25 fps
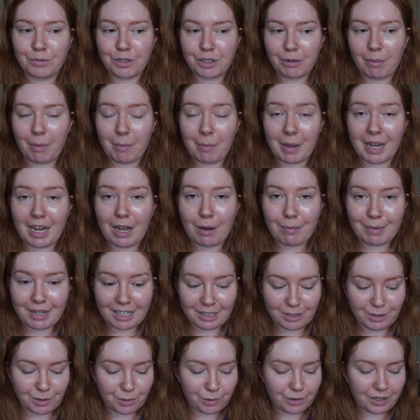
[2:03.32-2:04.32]
doing my makeup
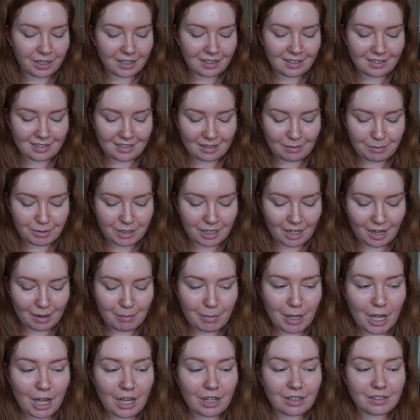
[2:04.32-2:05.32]
and talking at the same time,
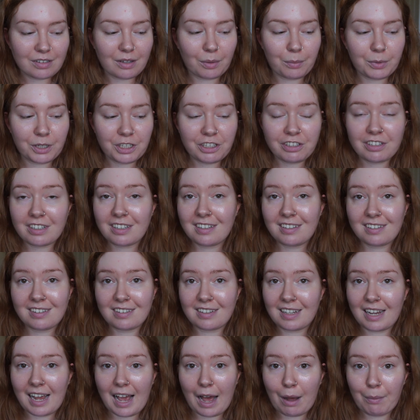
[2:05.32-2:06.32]
so we're just going to
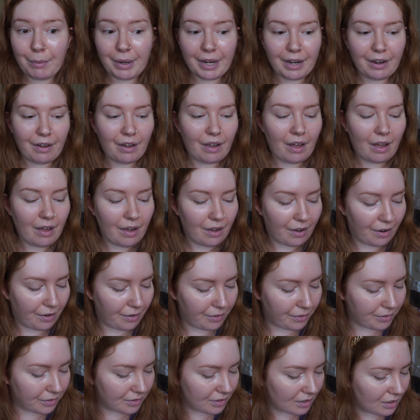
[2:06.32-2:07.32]
see how it
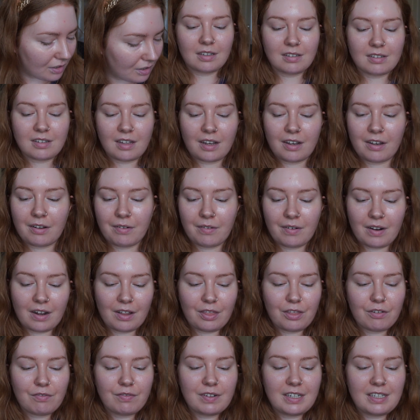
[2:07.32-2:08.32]
goes. So
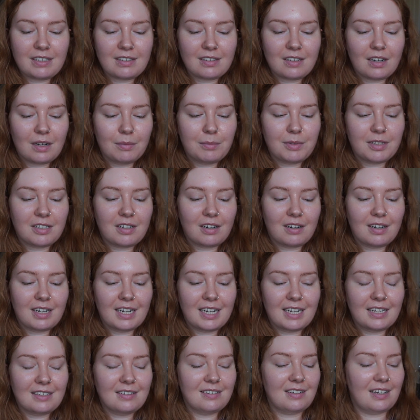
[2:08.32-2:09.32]
the reason I'm
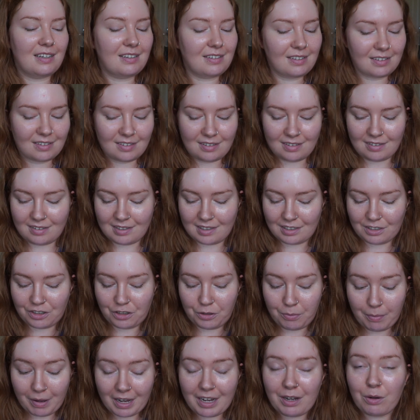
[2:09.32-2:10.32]
starting in 1066
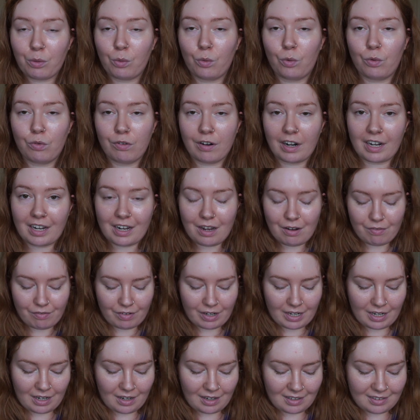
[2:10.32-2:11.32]
you may already have
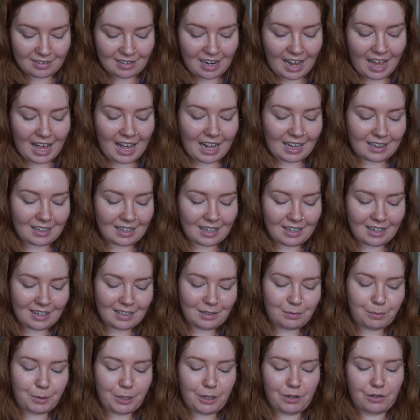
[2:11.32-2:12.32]
realised, and that
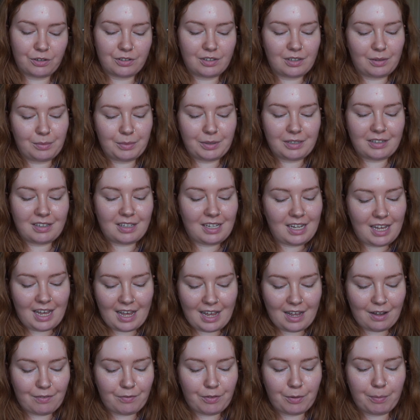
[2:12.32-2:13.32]
is because it was the
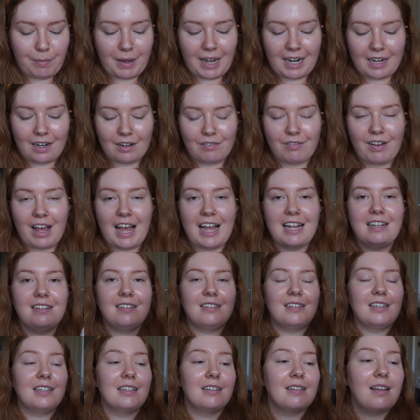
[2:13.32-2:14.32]
year of the Battle of
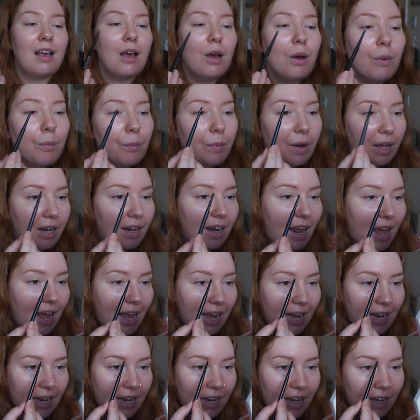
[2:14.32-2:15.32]
Hastings, when
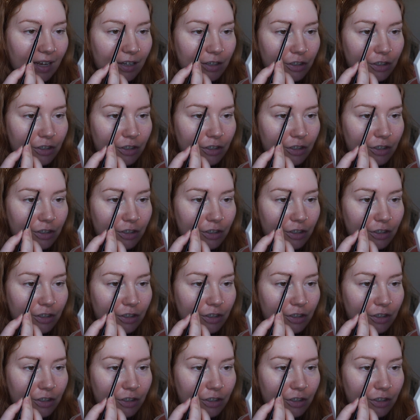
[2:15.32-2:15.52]
a